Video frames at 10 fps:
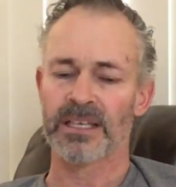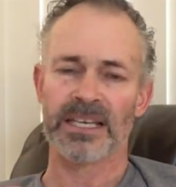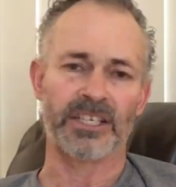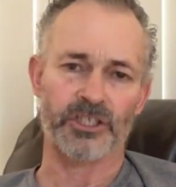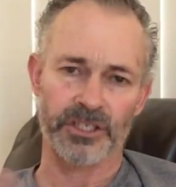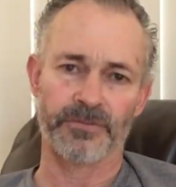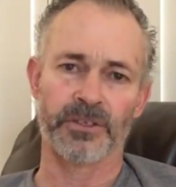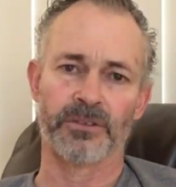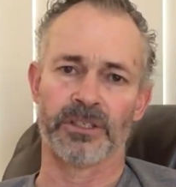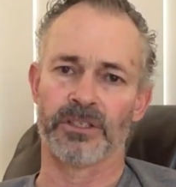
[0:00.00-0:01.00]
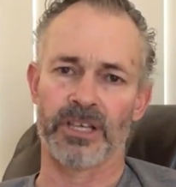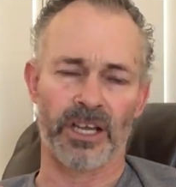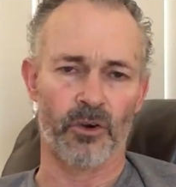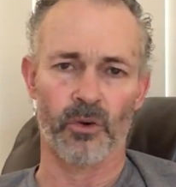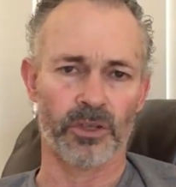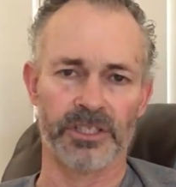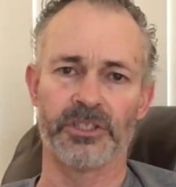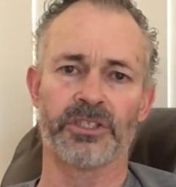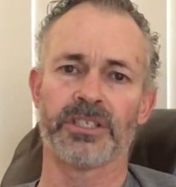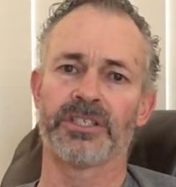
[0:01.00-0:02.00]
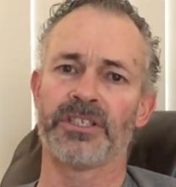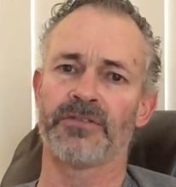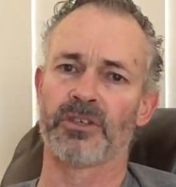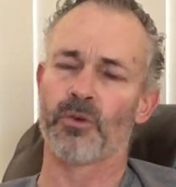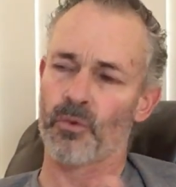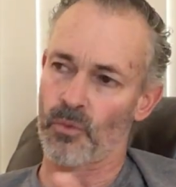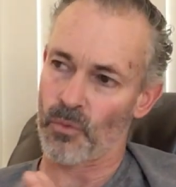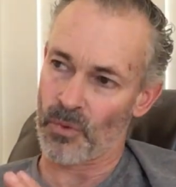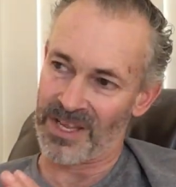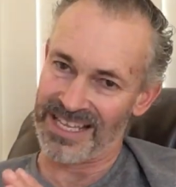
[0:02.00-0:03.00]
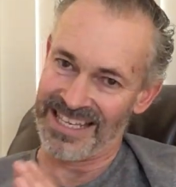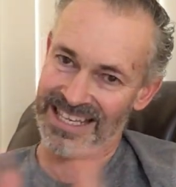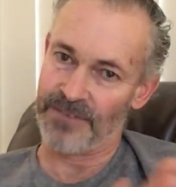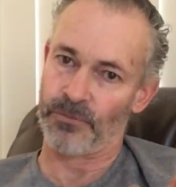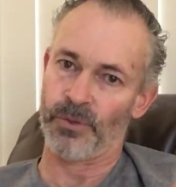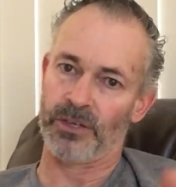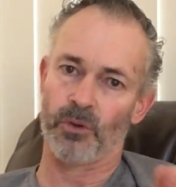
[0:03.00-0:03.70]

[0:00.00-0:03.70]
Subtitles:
Antifa and all these different left-wing